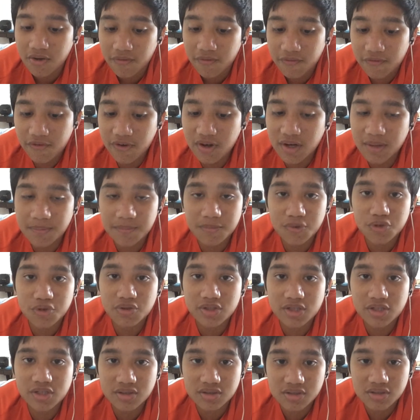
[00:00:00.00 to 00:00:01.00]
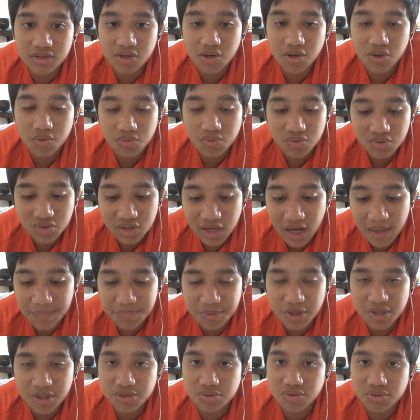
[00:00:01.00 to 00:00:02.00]
Fulham 2 years ago
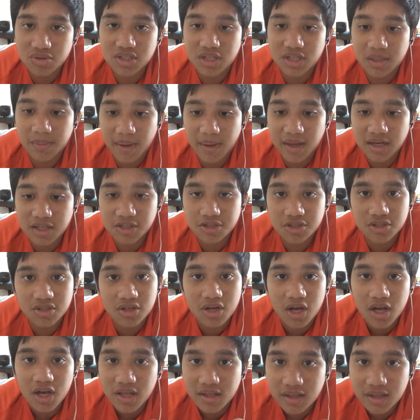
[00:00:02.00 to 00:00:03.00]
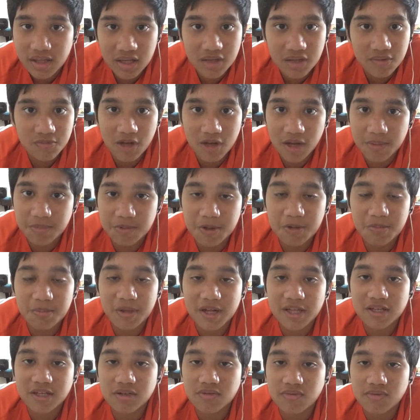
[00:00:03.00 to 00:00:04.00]
kept on switching manager. They kept on
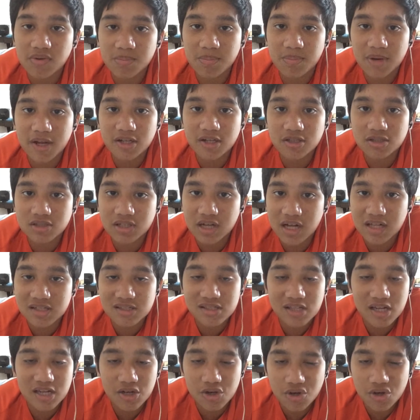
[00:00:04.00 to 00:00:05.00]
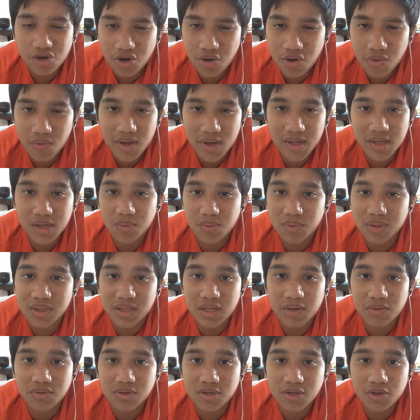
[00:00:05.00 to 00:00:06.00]
playing different player styles. They had no idea what
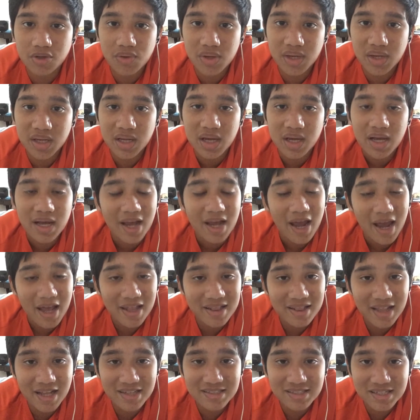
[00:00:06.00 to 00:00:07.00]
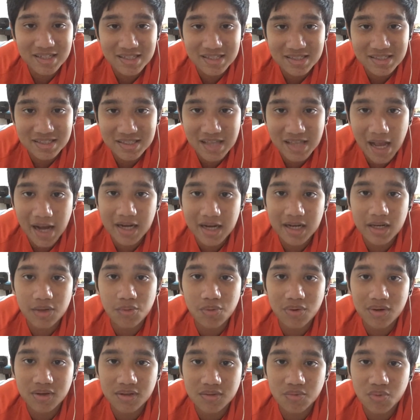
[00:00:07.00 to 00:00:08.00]
they were doing, and that's exactly
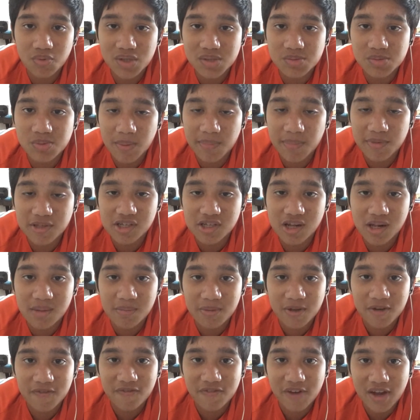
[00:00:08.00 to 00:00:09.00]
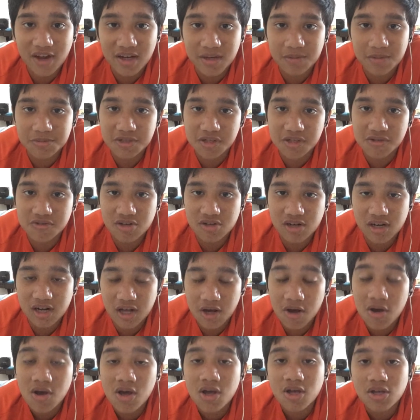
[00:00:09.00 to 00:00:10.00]
what West Bromwich Albion find themselves right
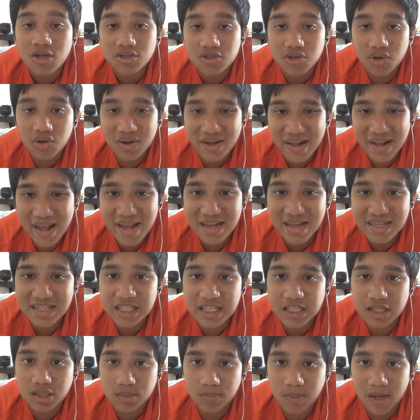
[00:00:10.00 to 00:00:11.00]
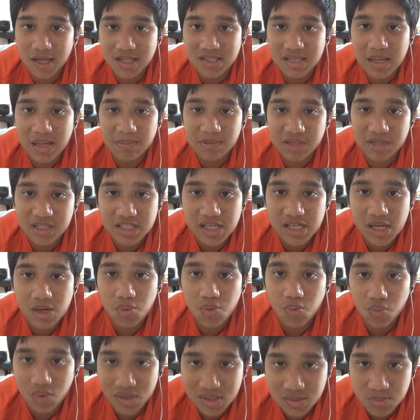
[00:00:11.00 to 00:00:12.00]
now. So in 18th place, I'm going to say
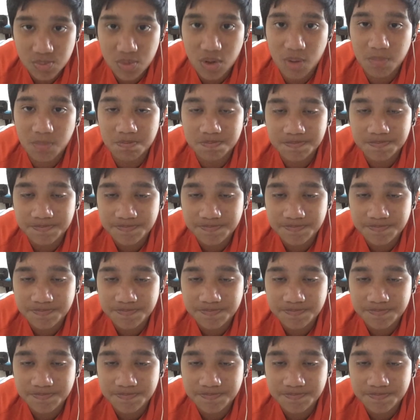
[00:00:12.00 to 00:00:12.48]
West Brom.